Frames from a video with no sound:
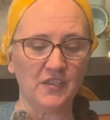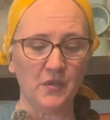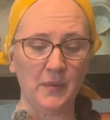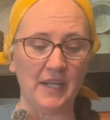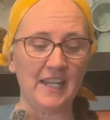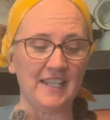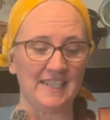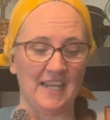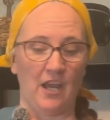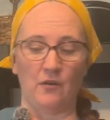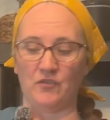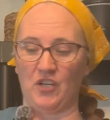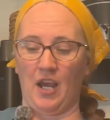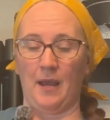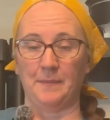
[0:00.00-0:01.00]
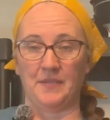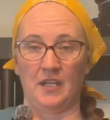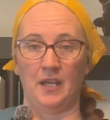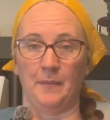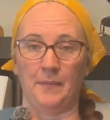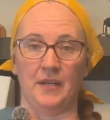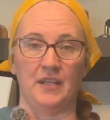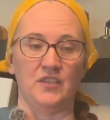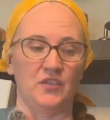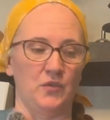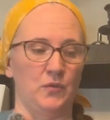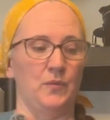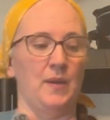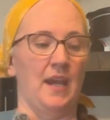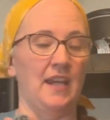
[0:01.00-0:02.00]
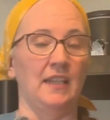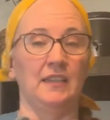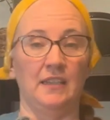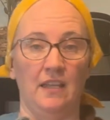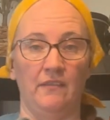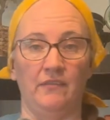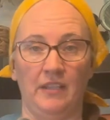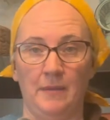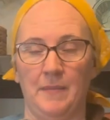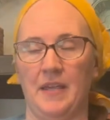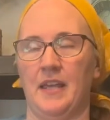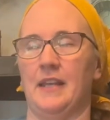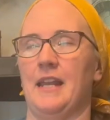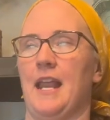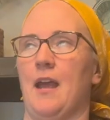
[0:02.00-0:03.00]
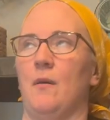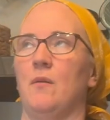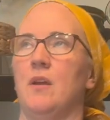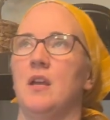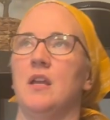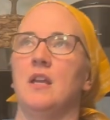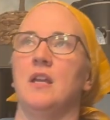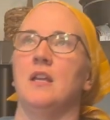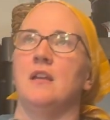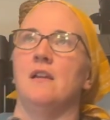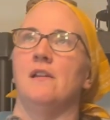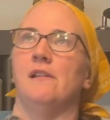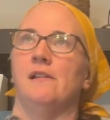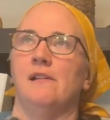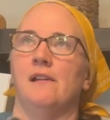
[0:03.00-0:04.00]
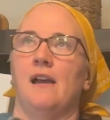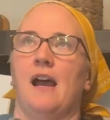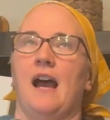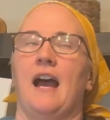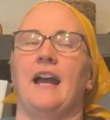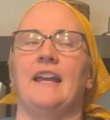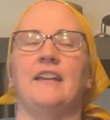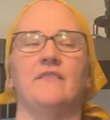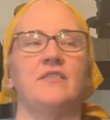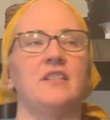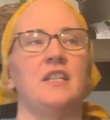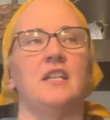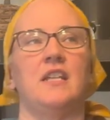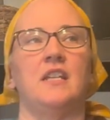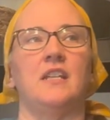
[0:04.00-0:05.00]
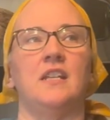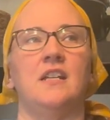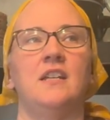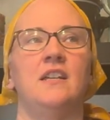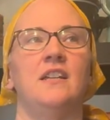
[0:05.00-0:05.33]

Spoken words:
it has now chopped up into a lovely bit. Now, I have seen